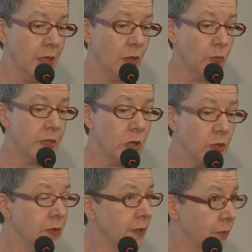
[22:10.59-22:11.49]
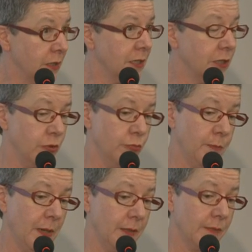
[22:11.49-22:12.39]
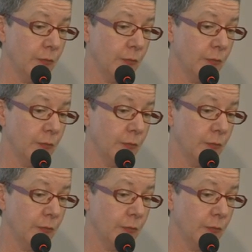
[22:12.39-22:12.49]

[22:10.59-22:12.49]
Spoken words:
We knew we needed to replace it